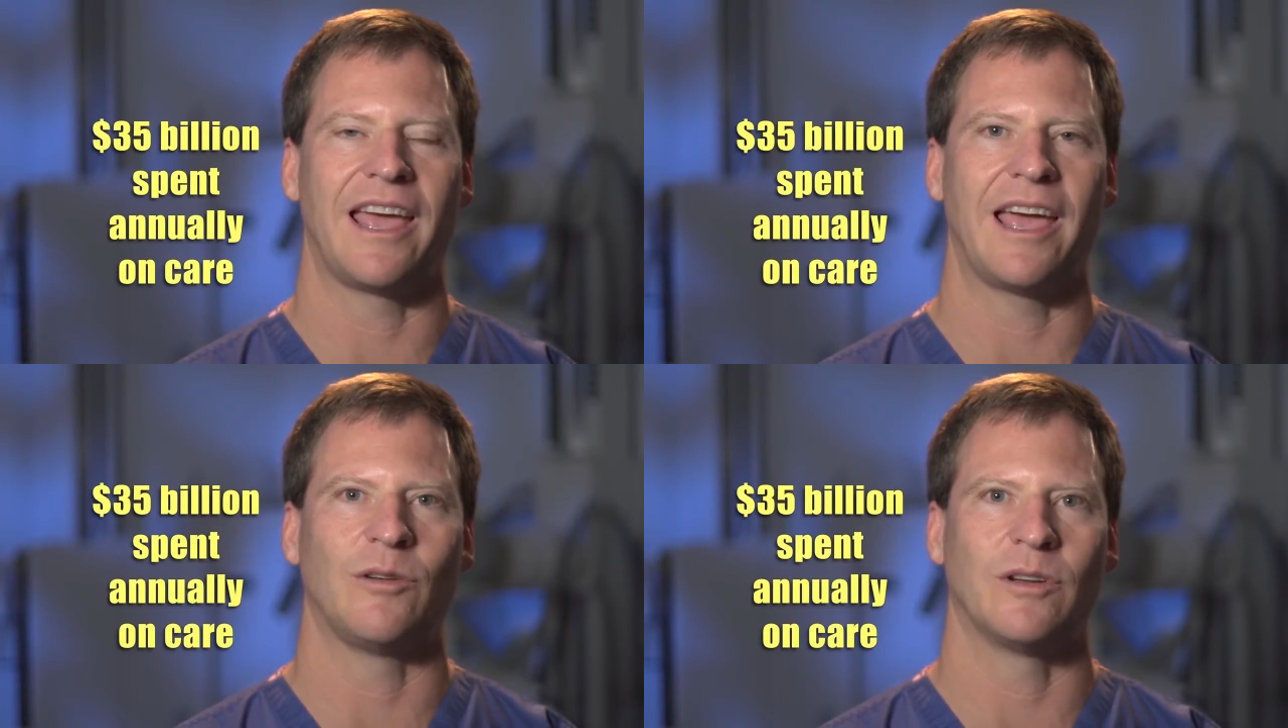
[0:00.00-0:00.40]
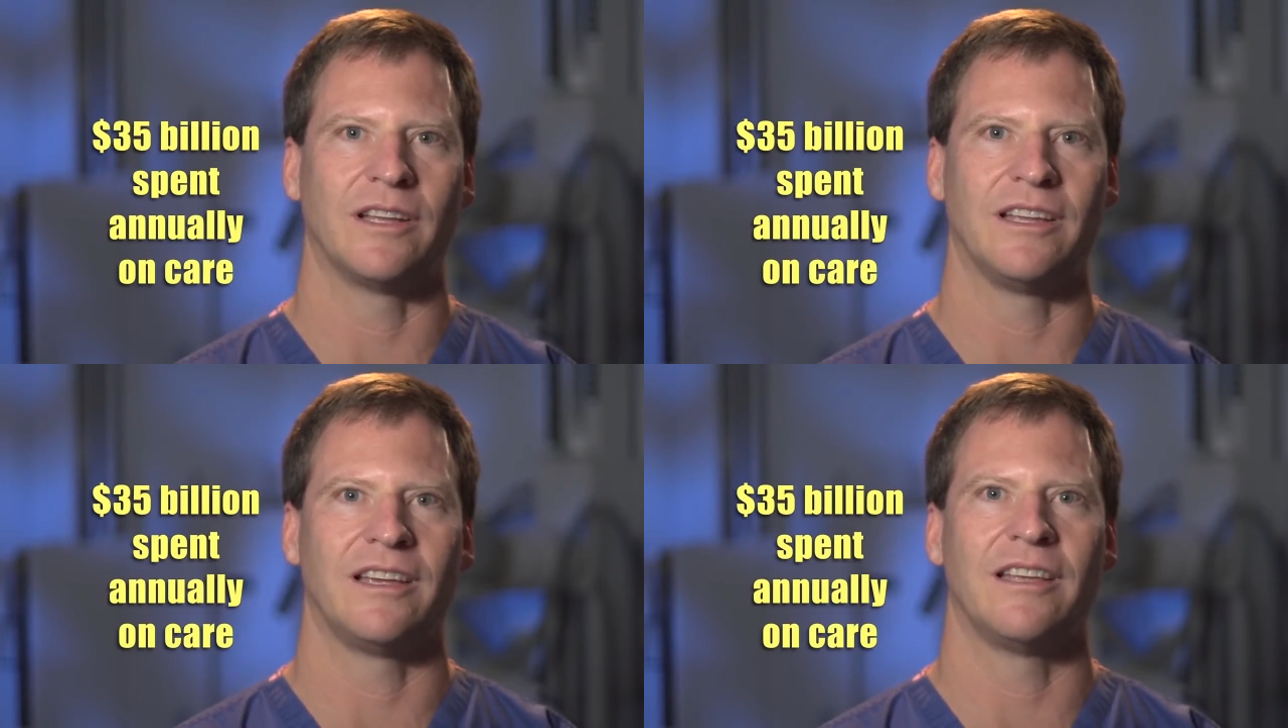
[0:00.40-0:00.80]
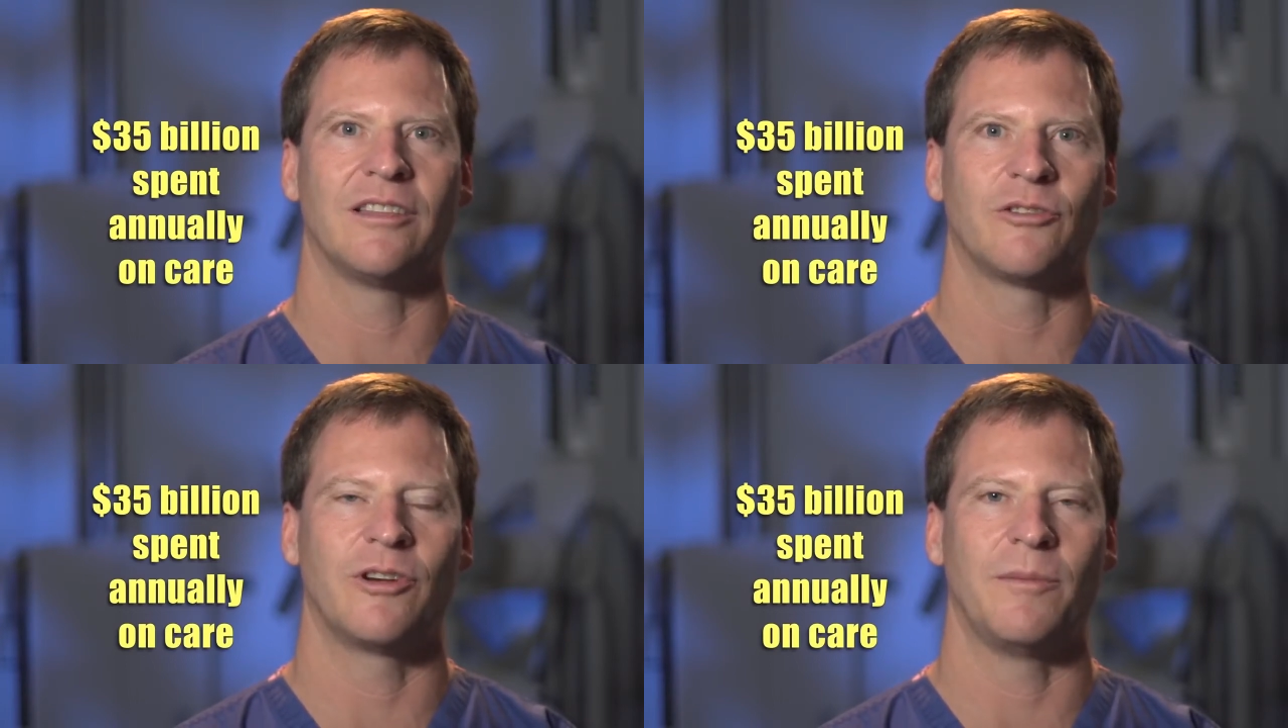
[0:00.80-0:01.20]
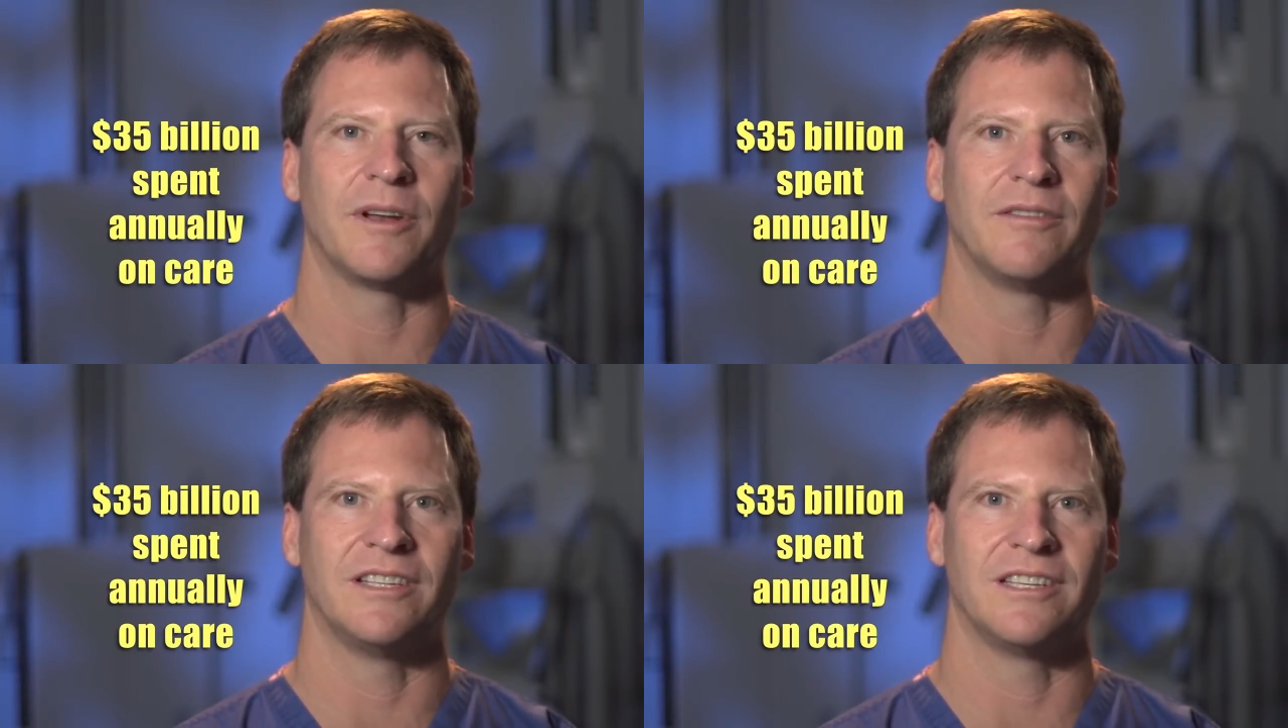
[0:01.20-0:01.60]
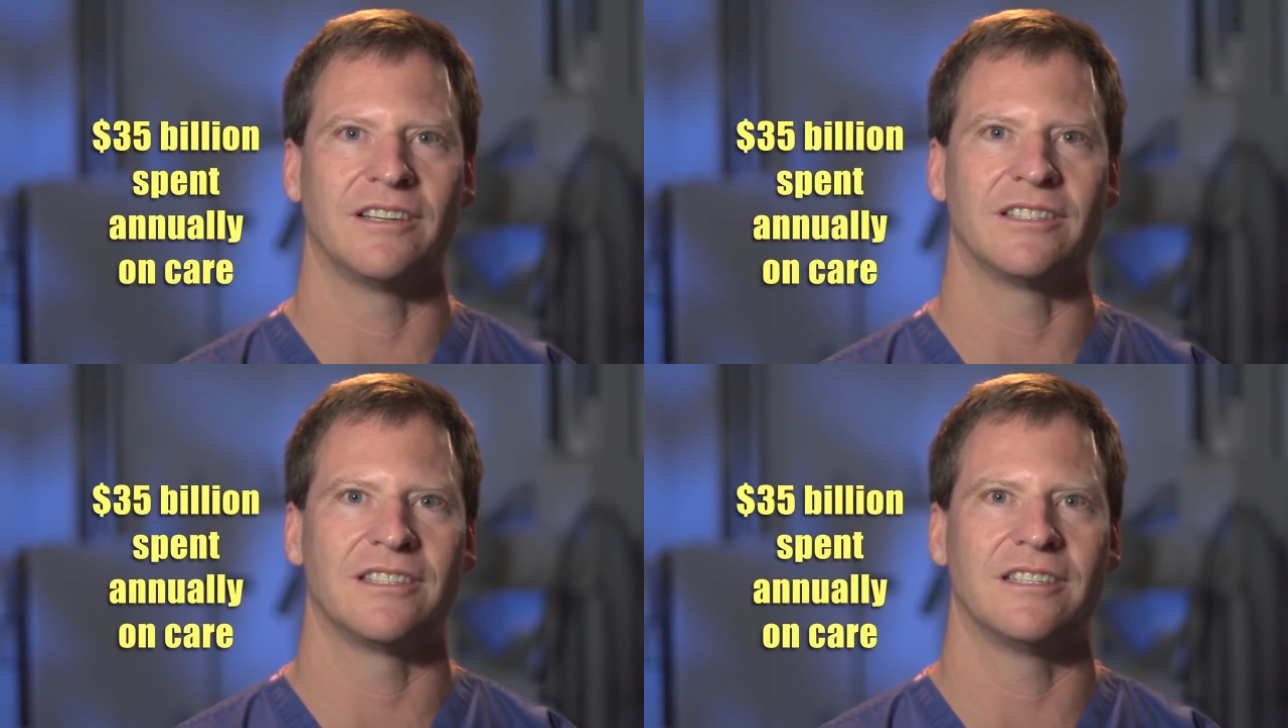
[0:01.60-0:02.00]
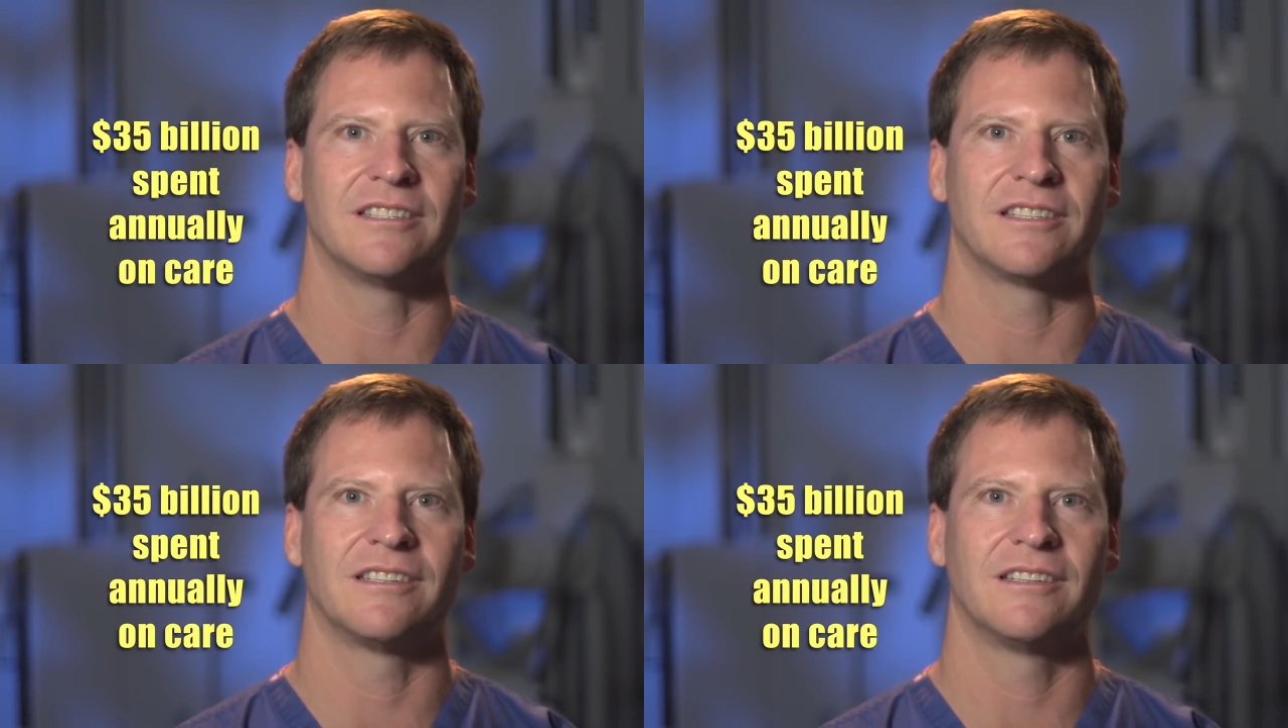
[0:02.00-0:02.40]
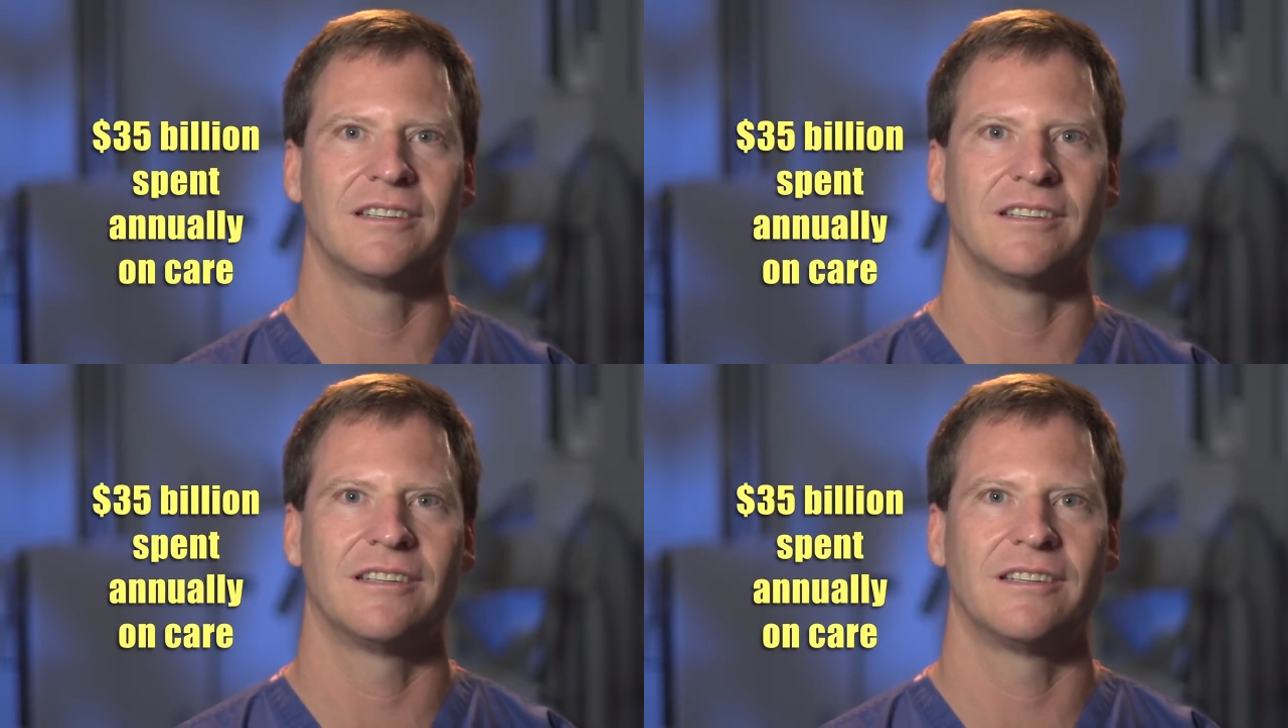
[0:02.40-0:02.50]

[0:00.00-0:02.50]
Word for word: annually in the treatment of these illnesses.